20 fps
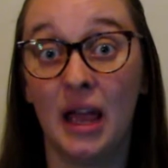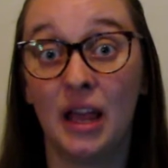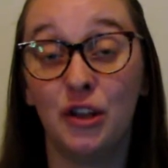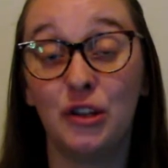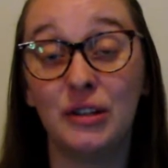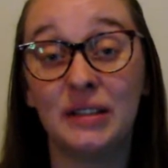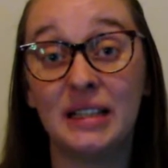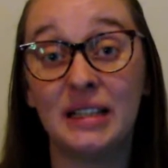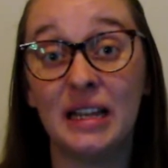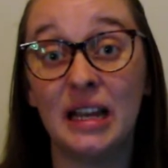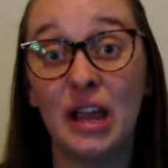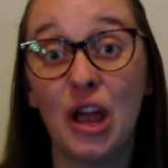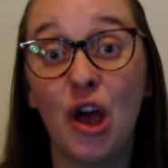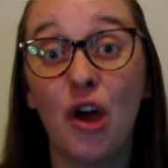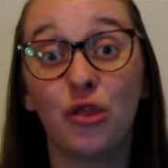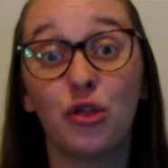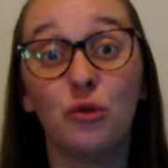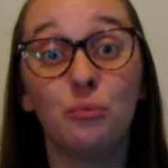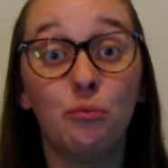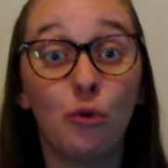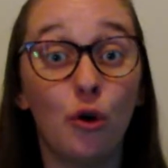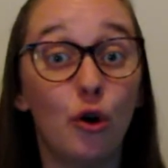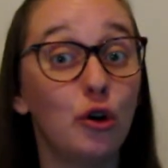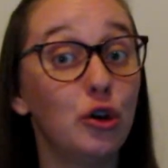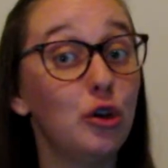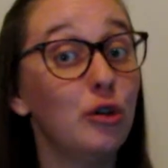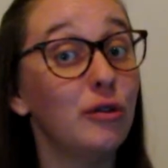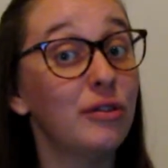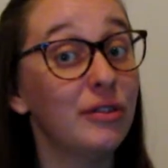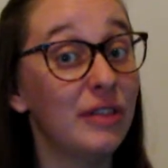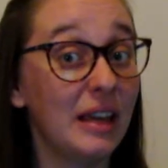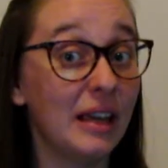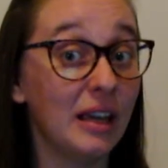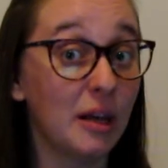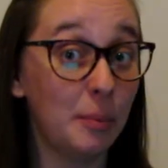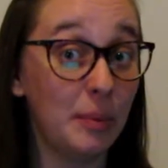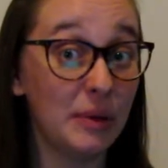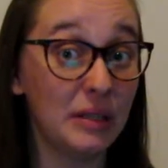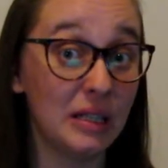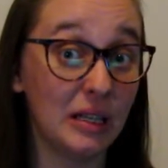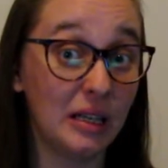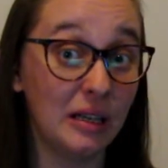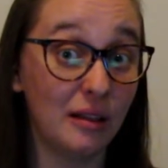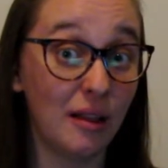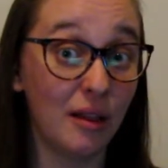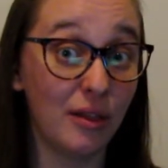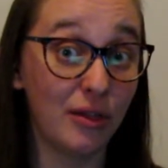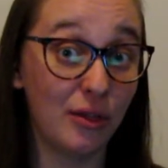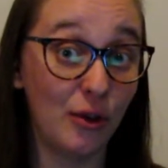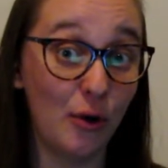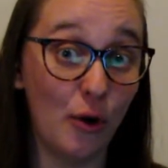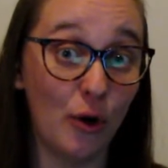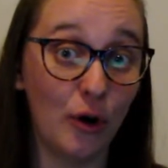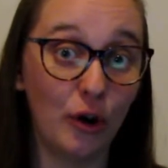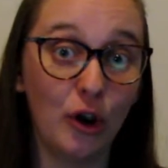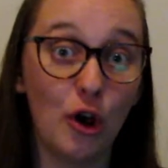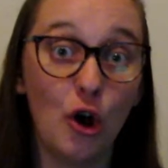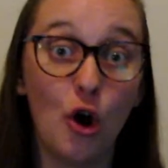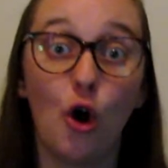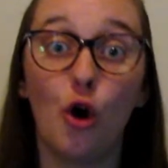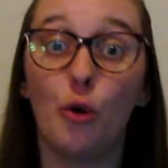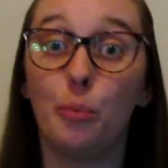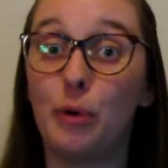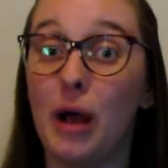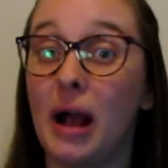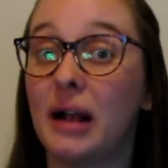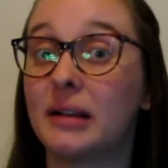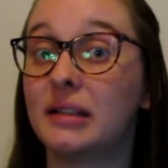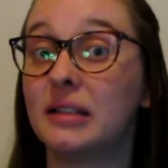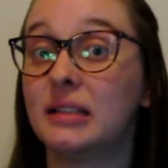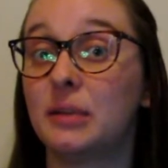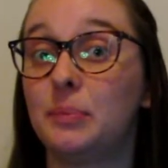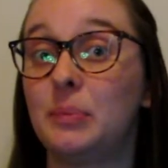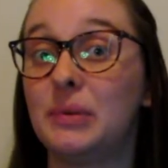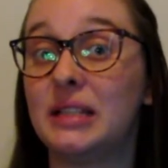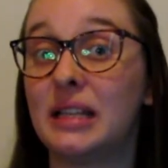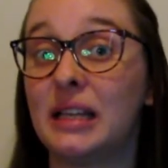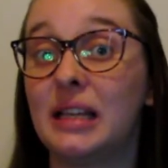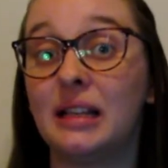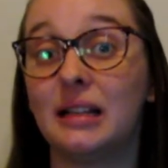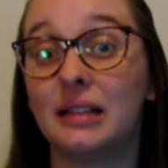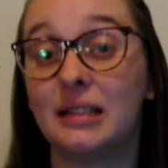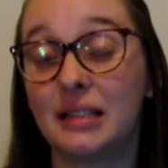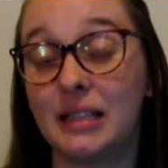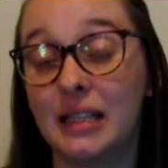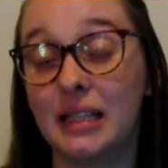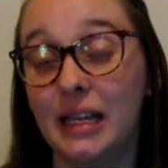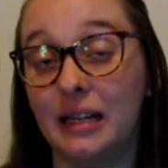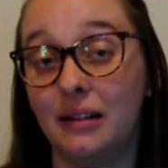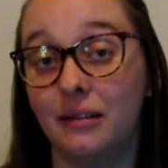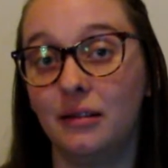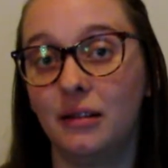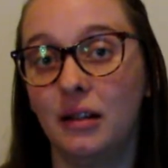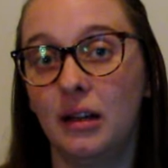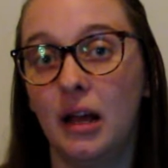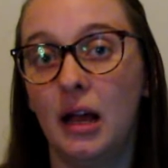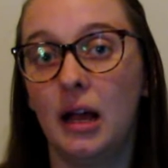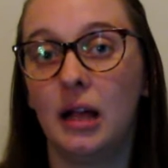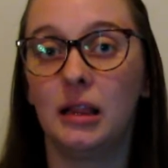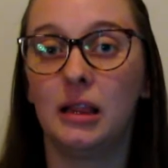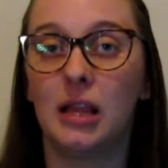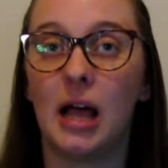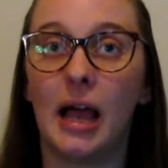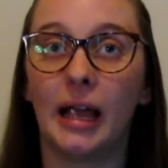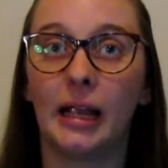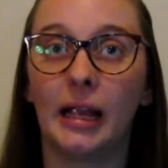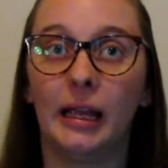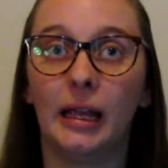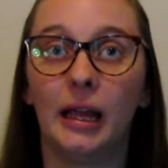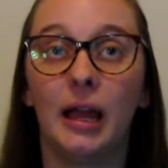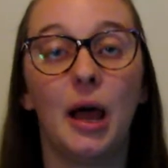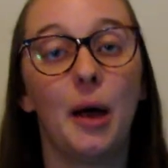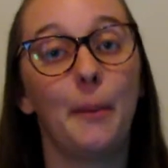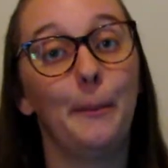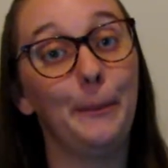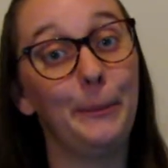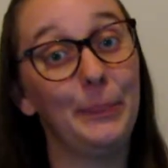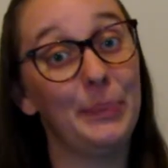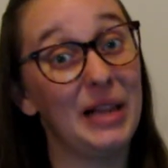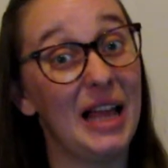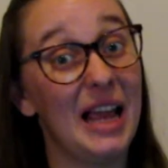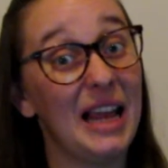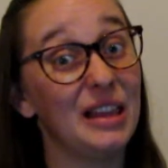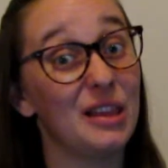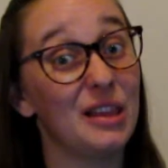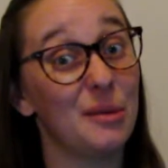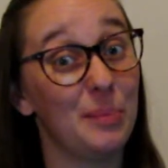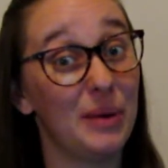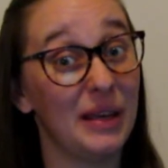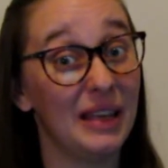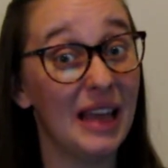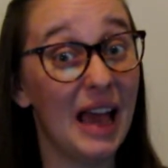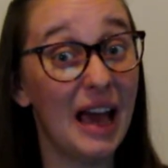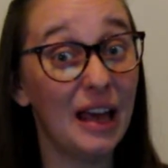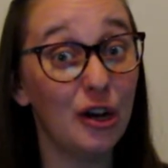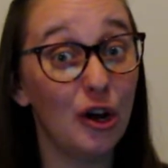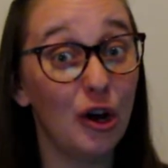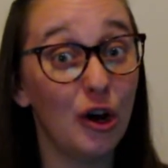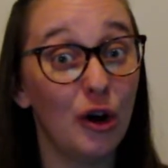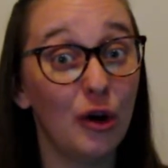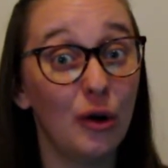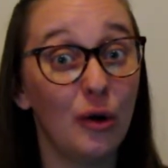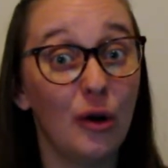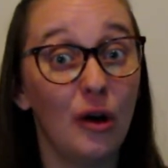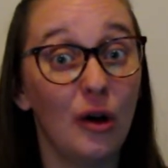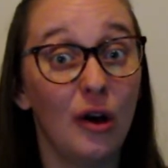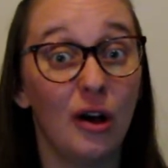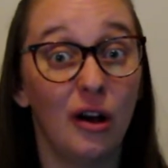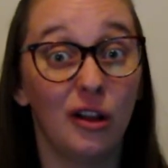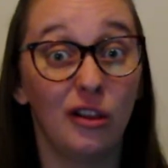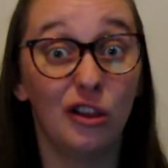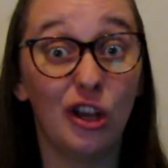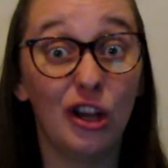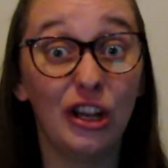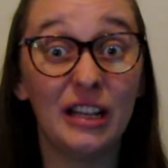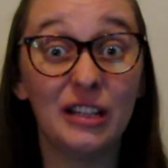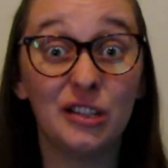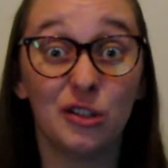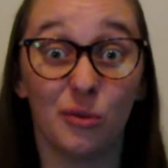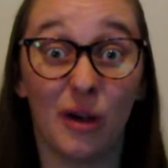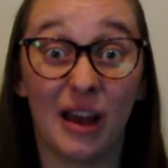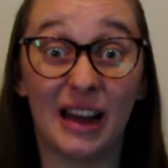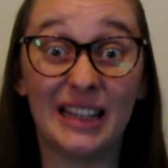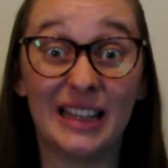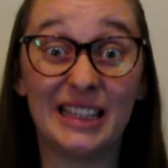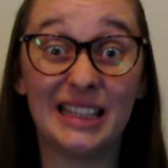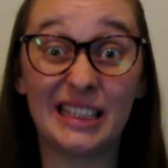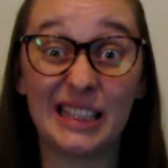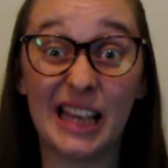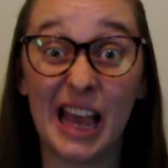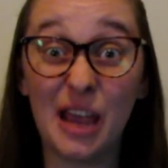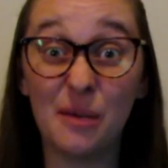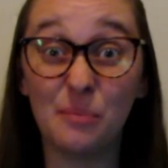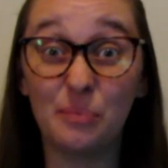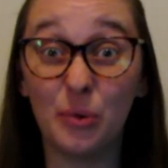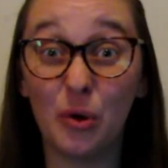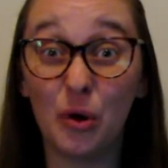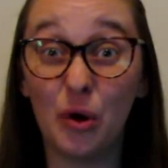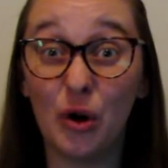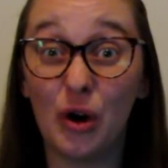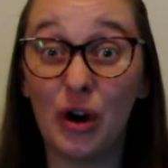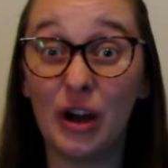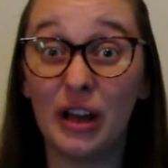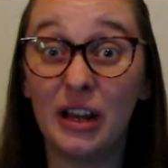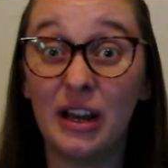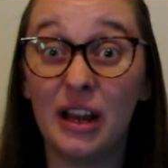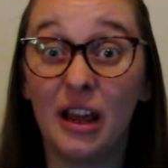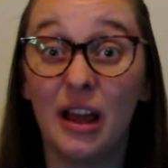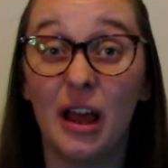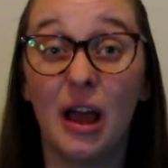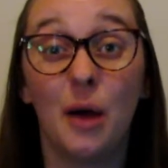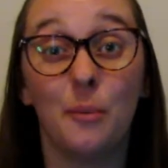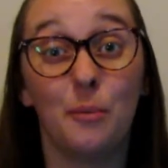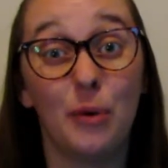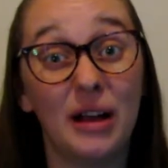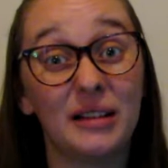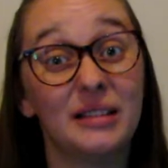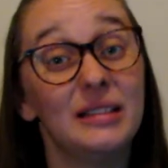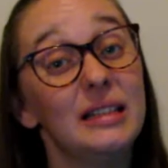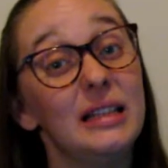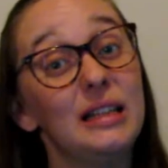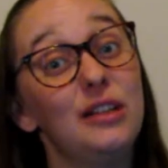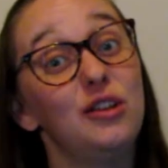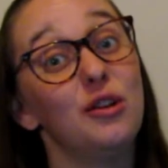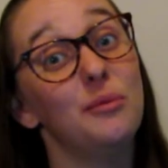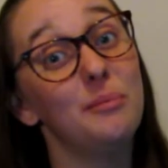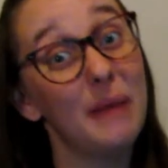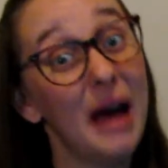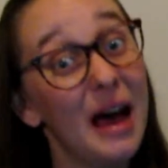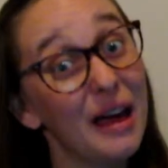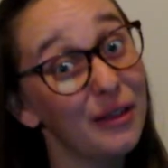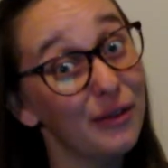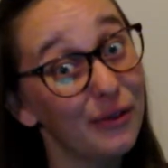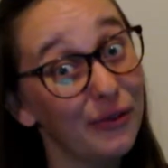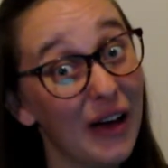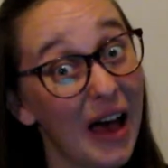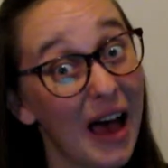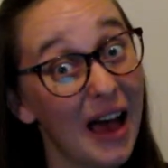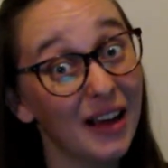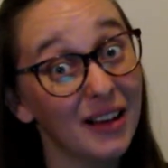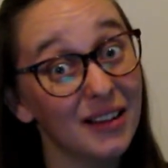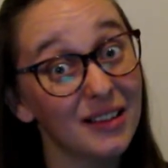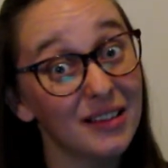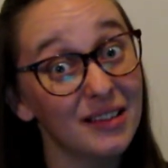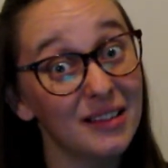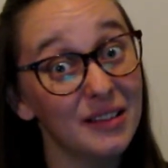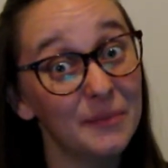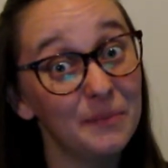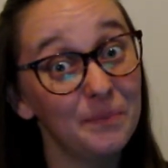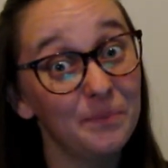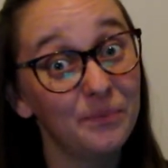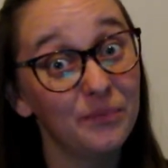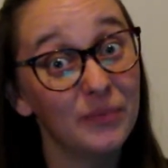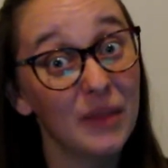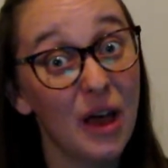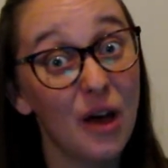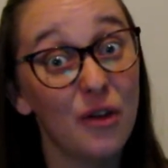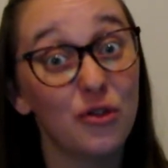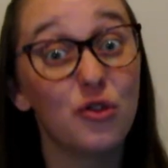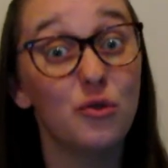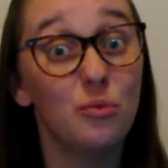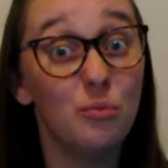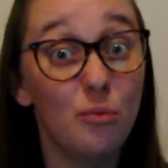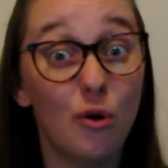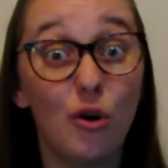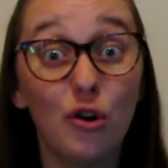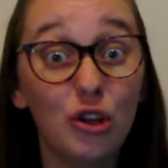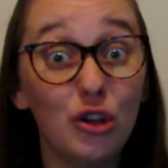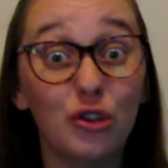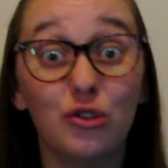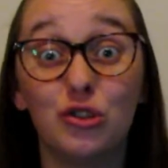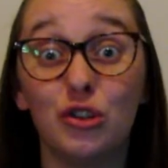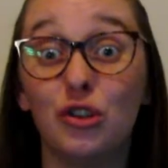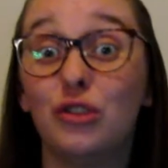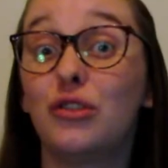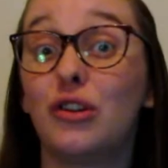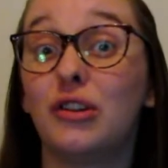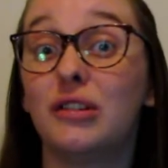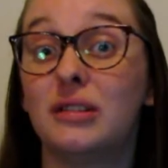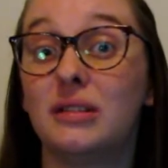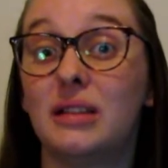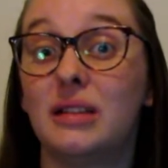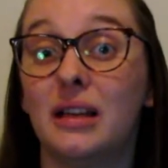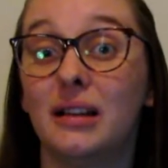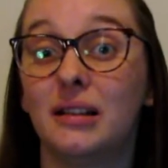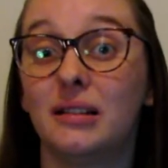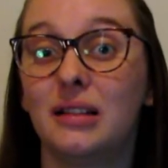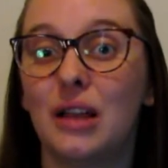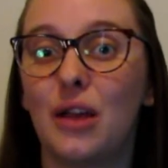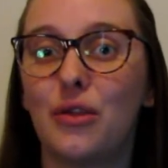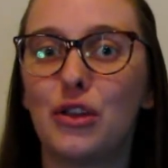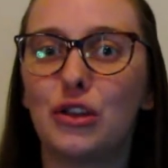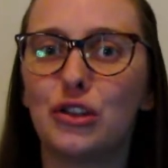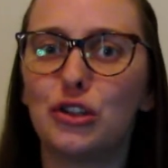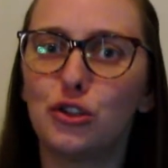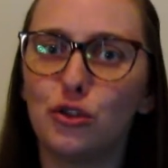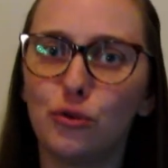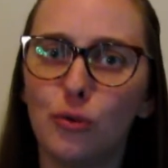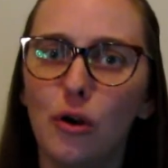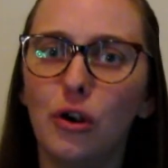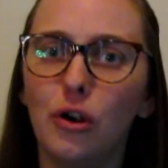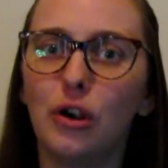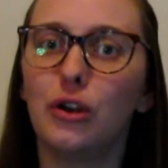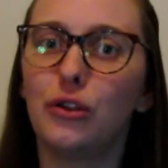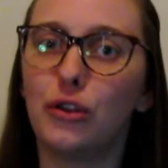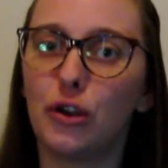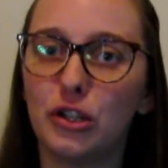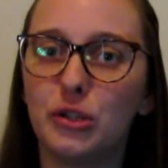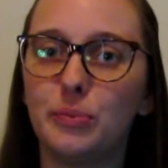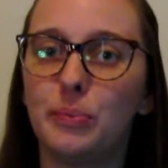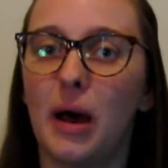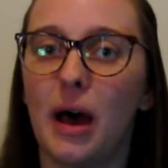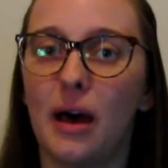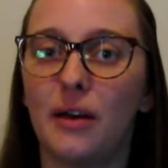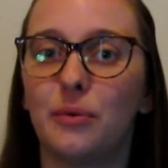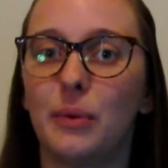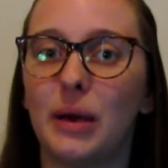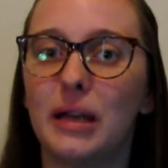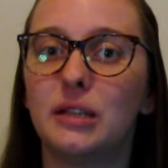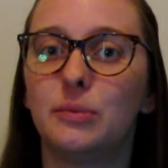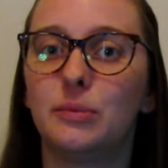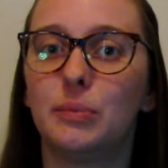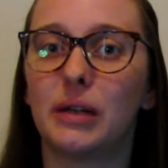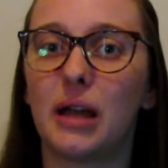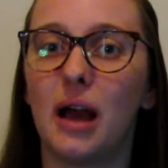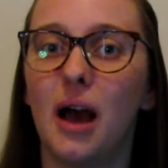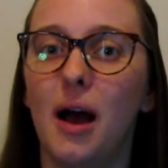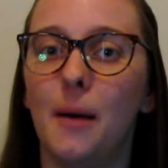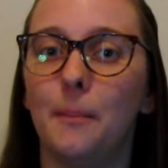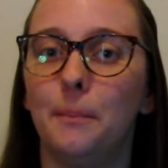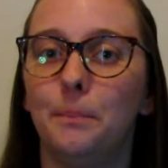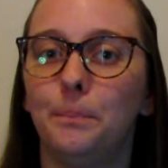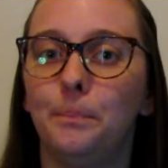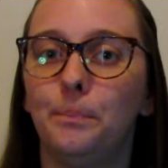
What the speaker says: You see, the more you think a particular thought or practice a particular skill, like playing the piano, learning to ride a skateboard, practicing your math facts, the more you do those things, the stronger those pathways become.